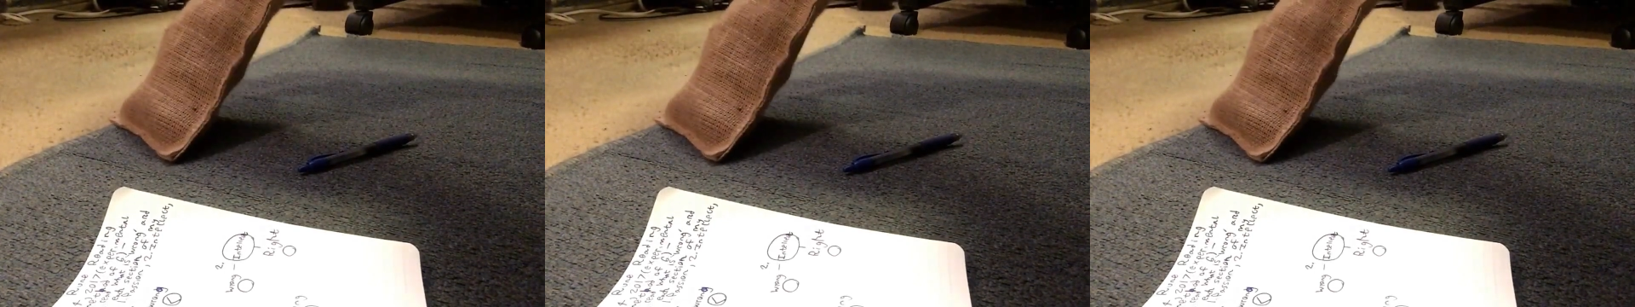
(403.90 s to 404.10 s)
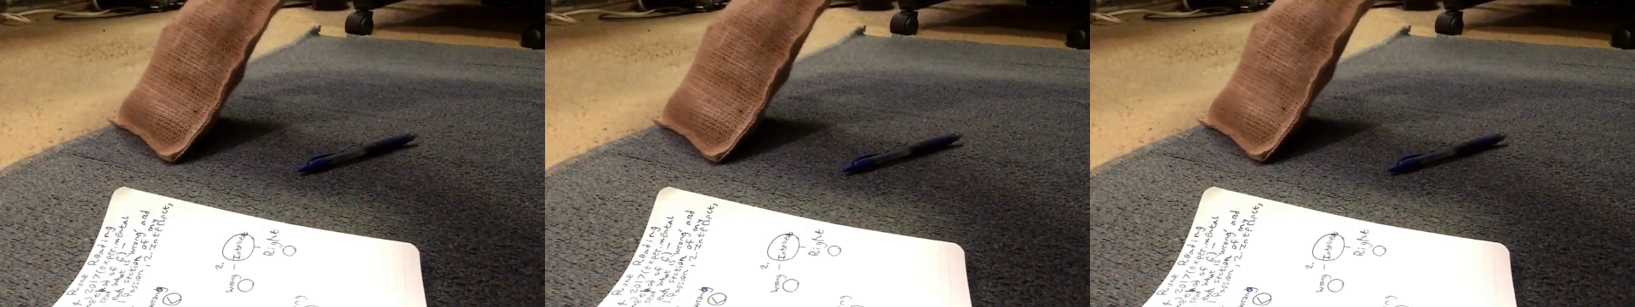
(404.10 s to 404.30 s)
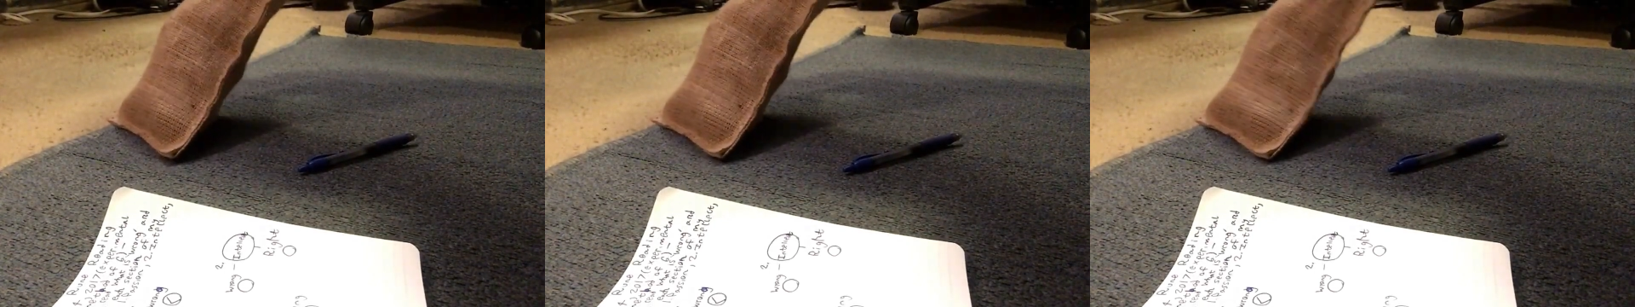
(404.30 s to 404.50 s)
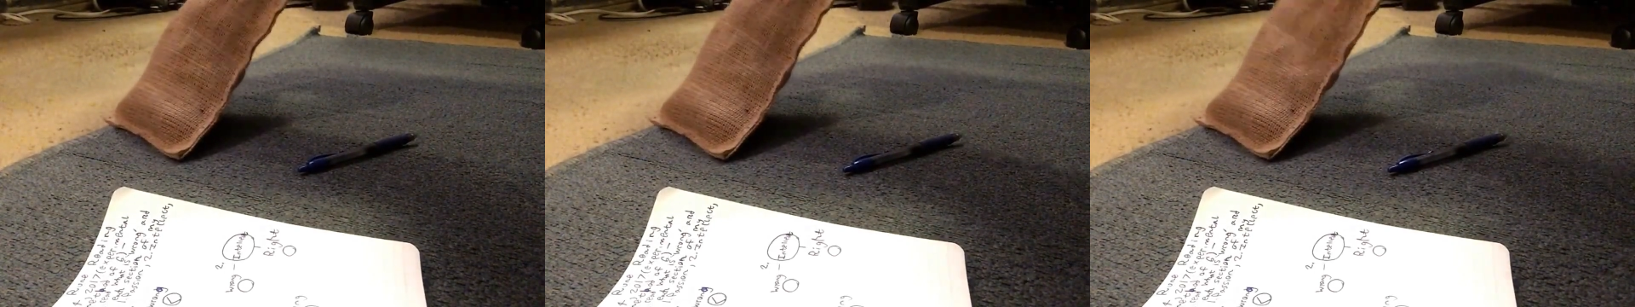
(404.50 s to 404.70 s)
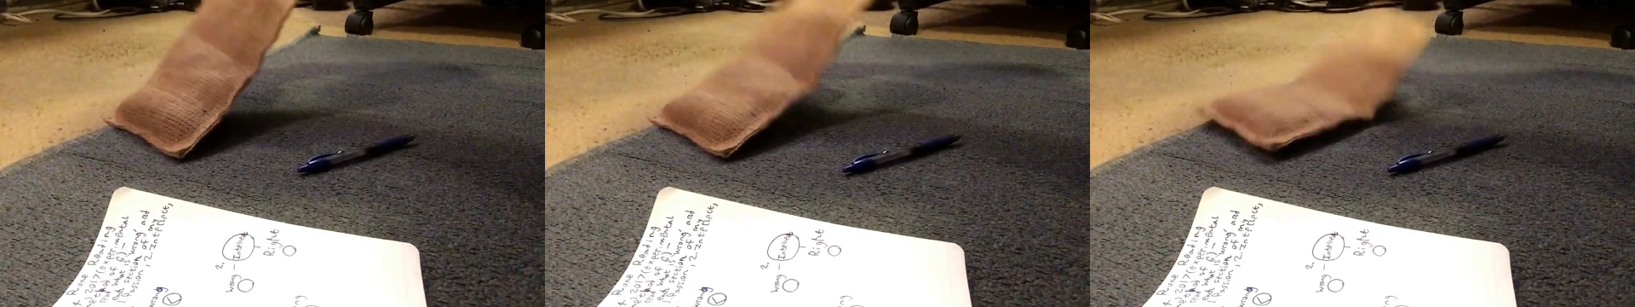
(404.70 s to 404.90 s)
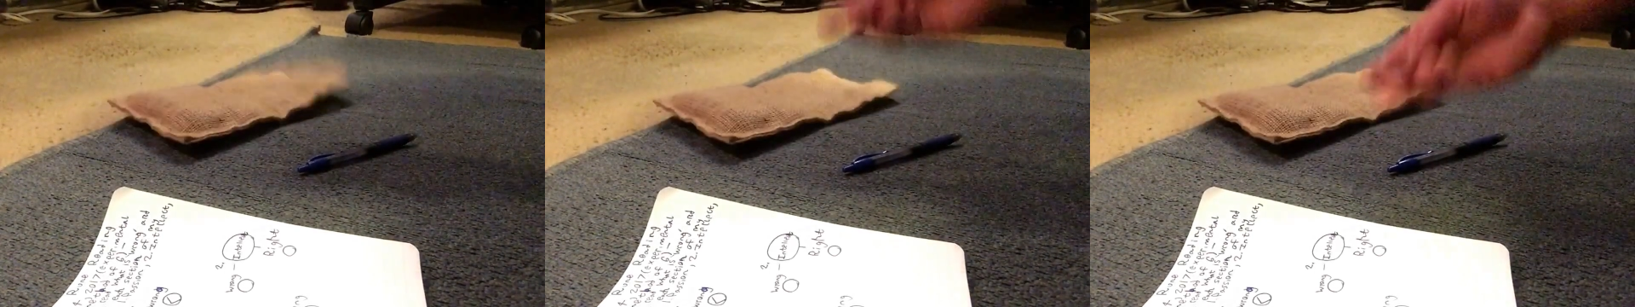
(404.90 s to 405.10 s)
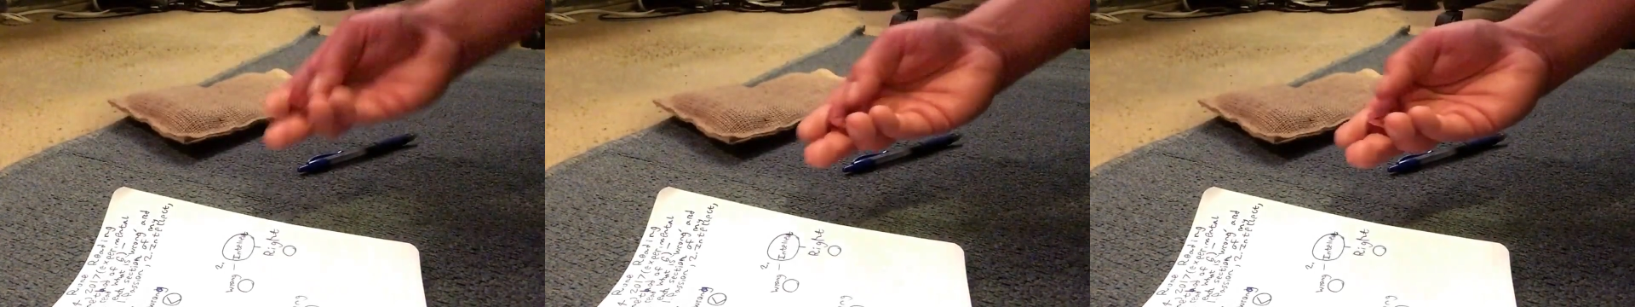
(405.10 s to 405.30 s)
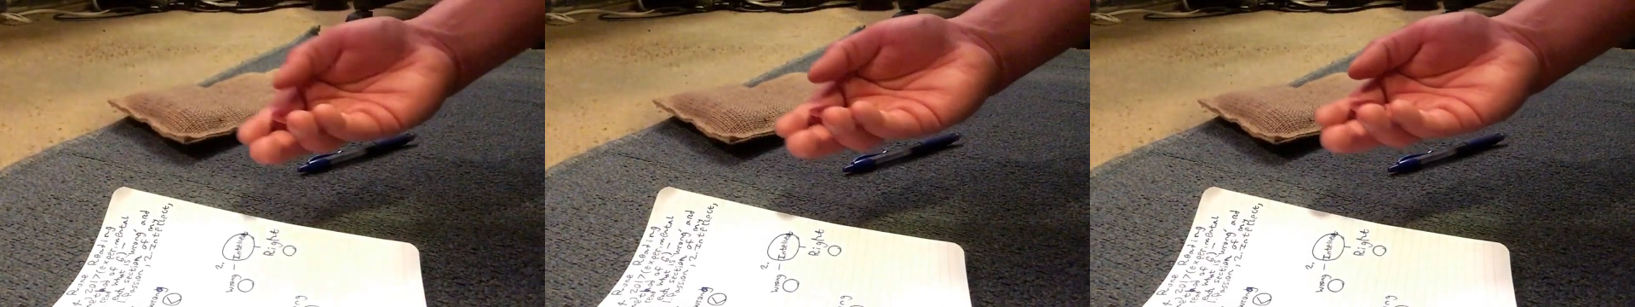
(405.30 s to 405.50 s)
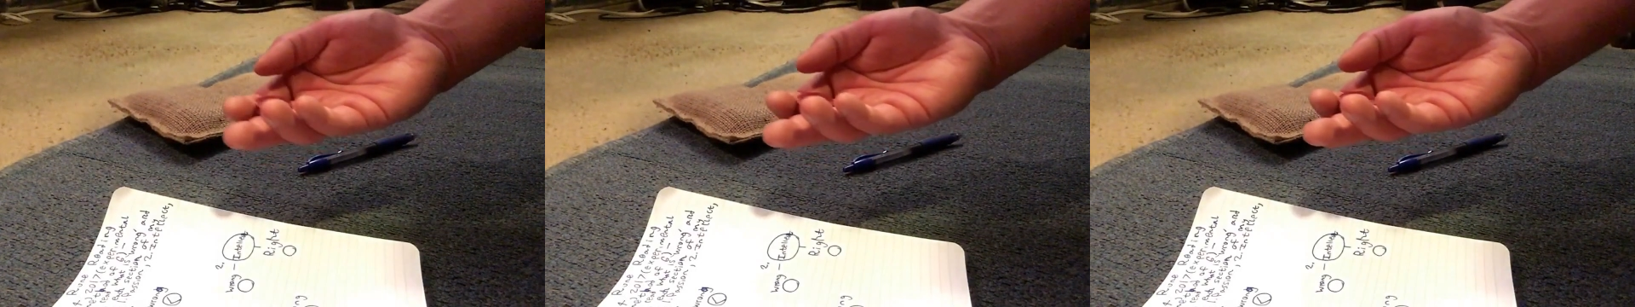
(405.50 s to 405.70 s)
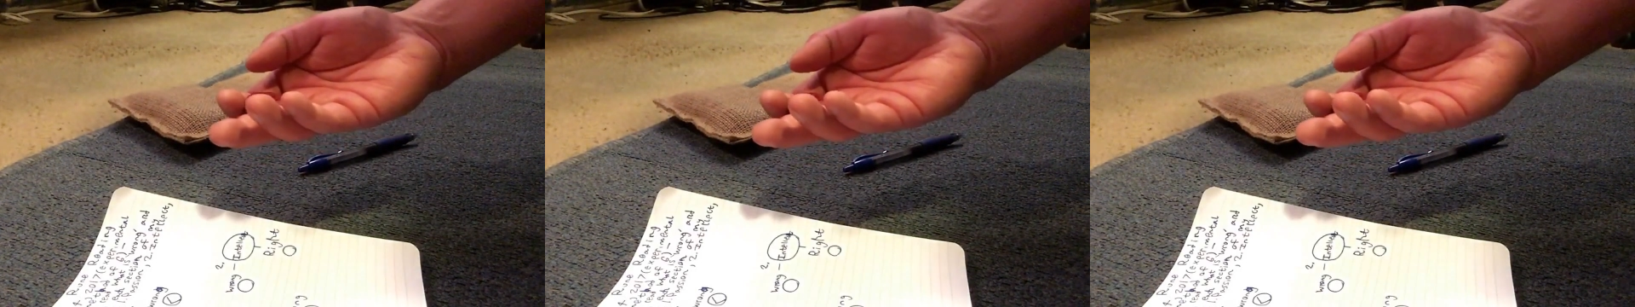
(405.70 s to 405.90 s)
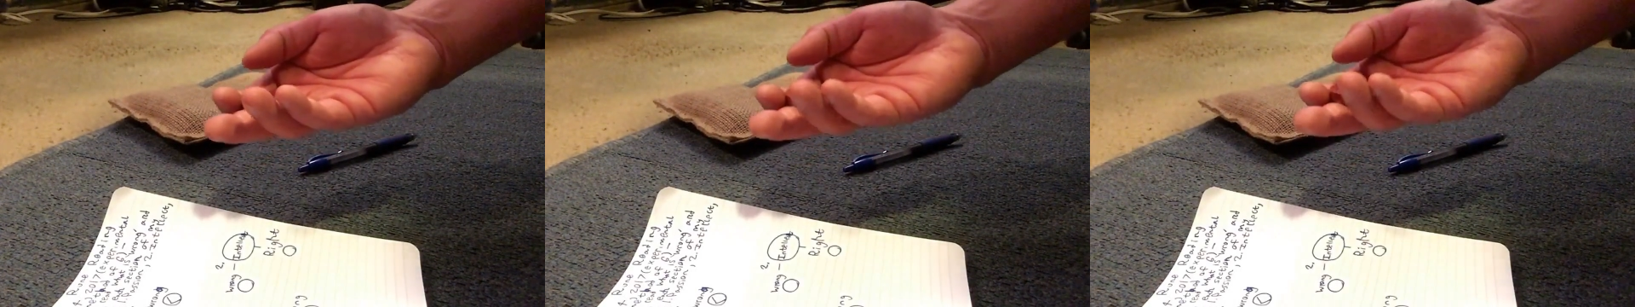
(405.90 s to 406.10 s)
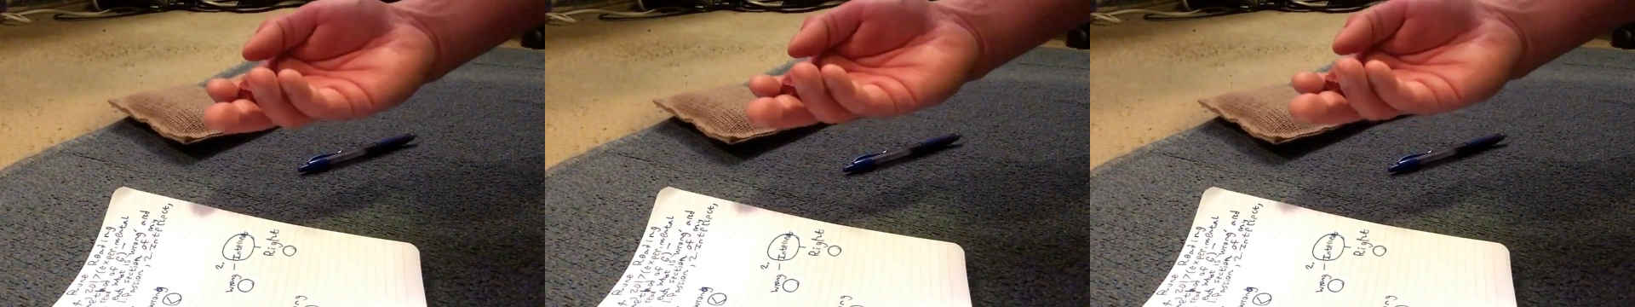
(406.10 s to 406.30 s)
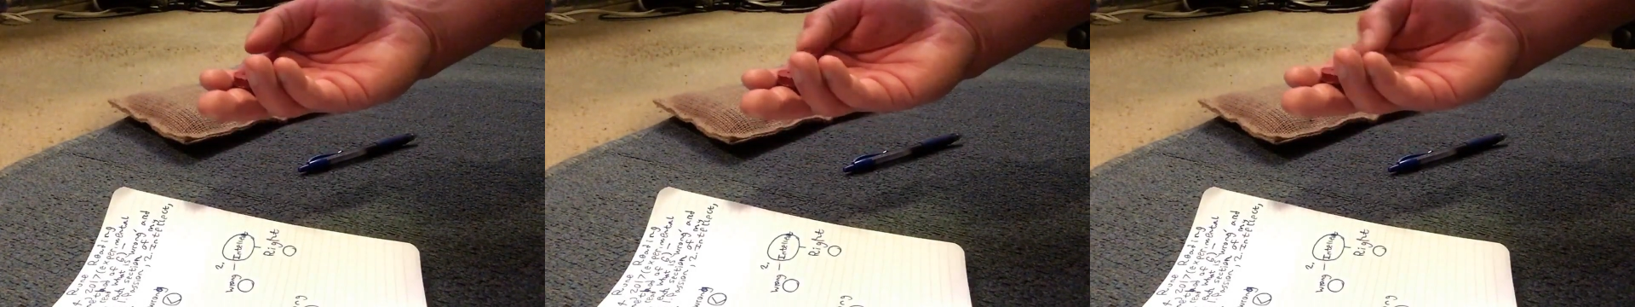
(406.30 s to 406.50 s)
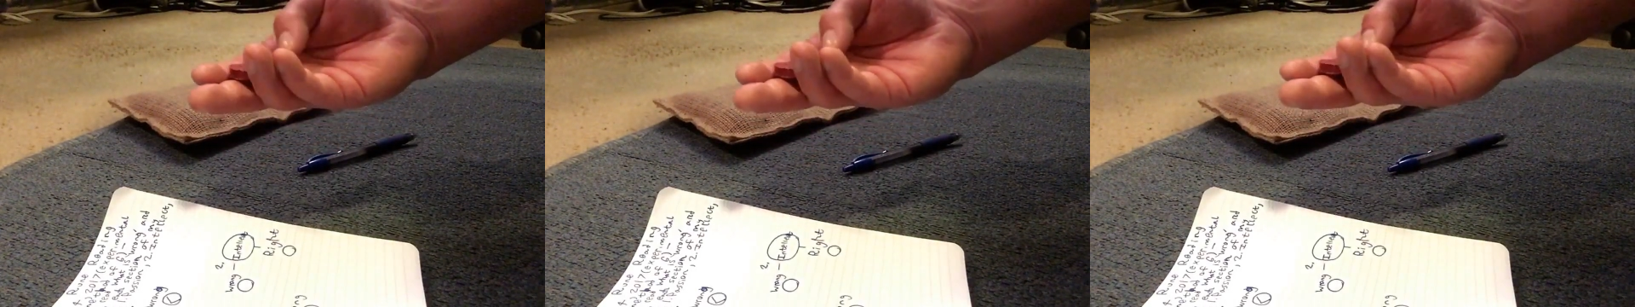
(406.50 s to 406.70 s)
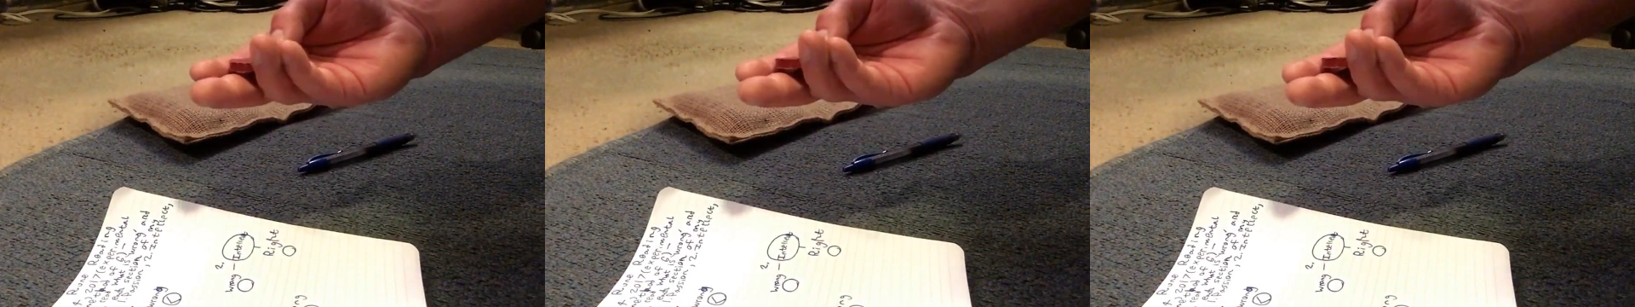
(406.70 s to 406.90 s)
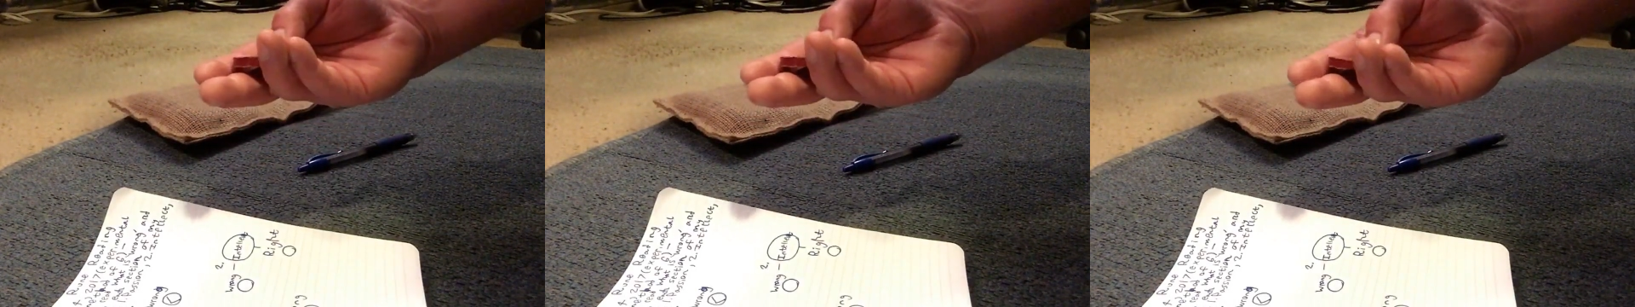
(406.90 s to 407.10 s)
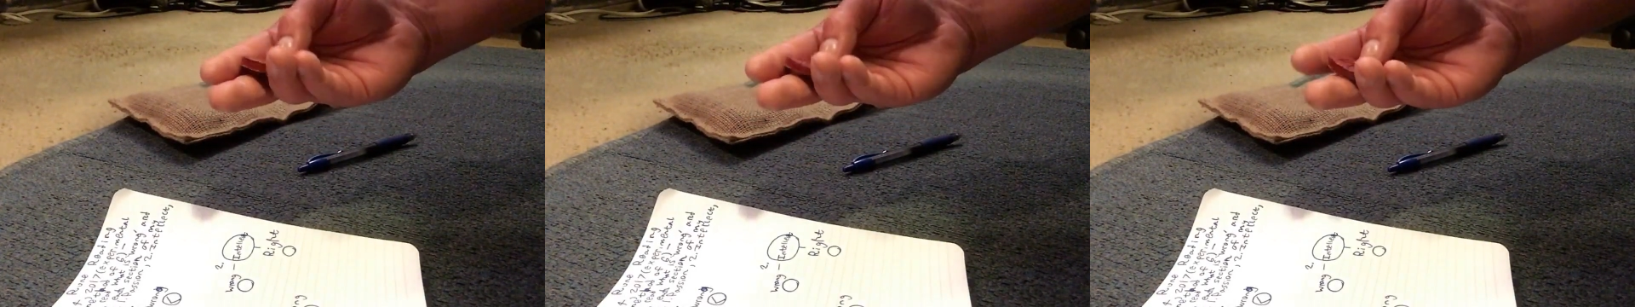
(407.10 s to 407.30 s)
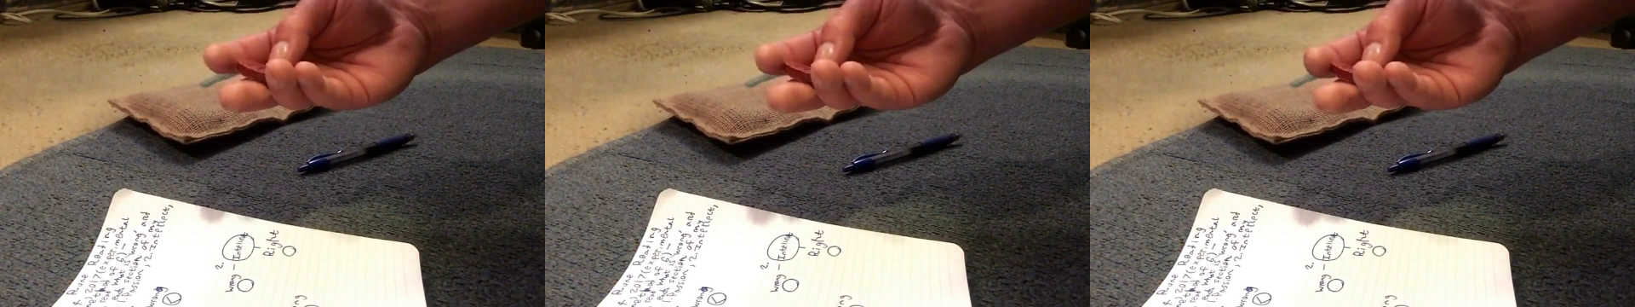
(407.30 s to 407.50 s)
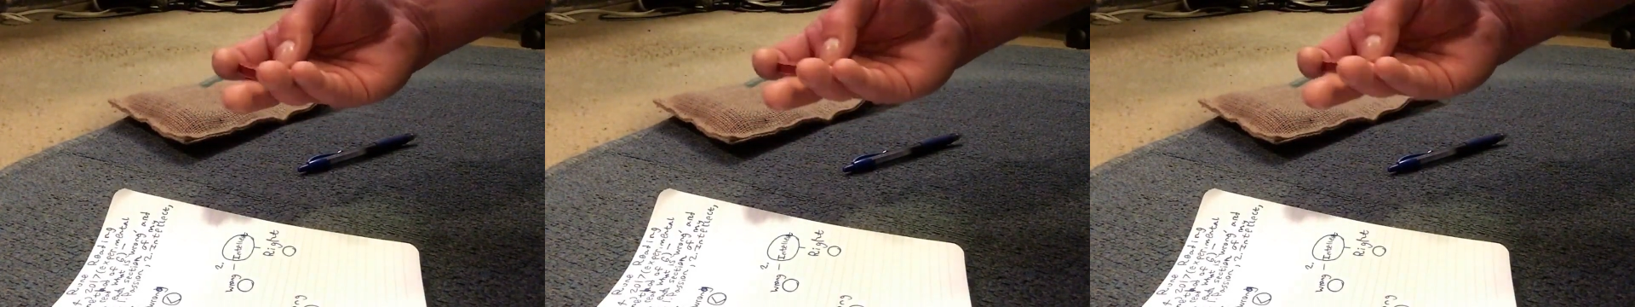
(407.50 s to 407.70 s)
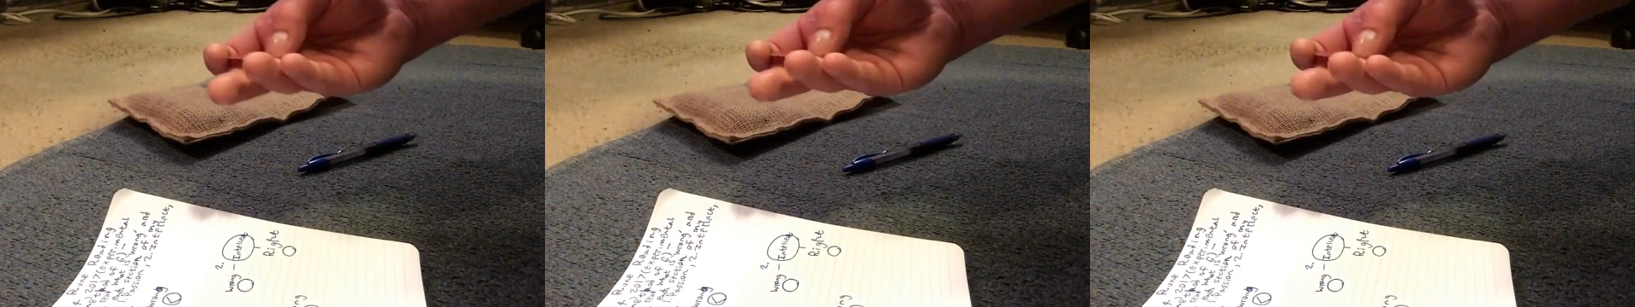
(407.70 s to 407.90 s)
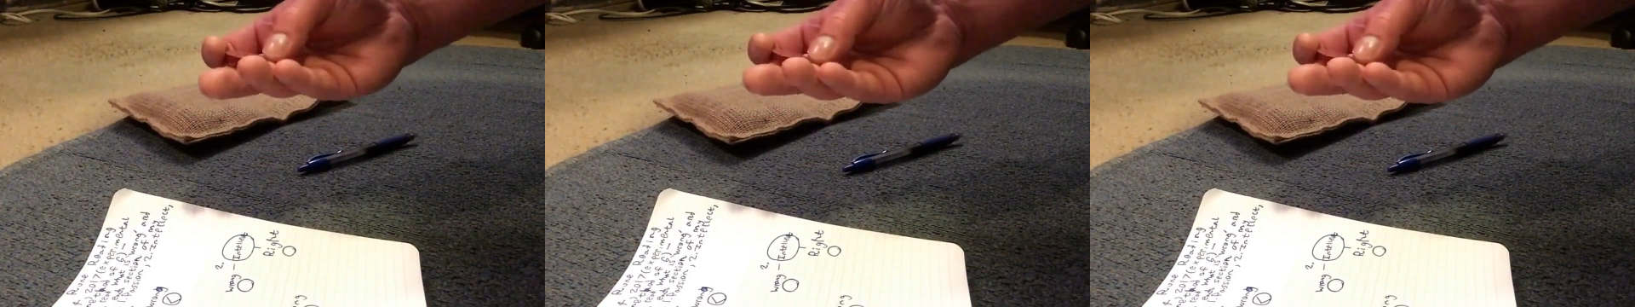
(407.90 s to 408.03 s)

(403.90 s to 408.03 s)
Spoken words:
(no speaker visible)